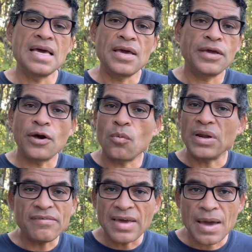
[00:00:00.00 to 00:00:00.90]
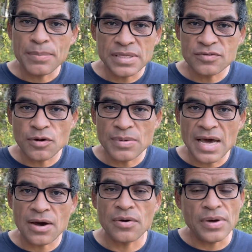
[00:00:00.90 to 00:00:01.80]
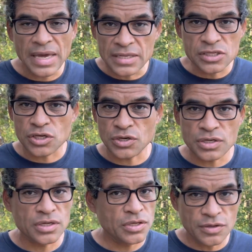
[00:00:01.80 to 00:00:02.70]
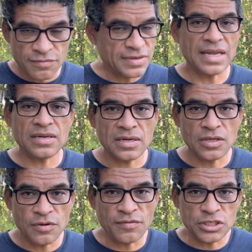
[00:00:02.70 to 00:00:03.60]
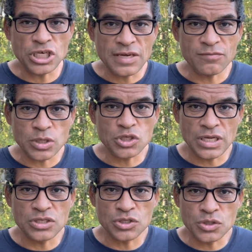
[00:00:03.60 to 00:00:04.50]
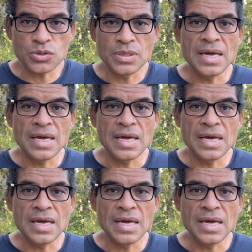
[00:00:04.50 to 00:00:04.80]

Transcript: Whatever happens from now, it's good. You've achieved what you need to do.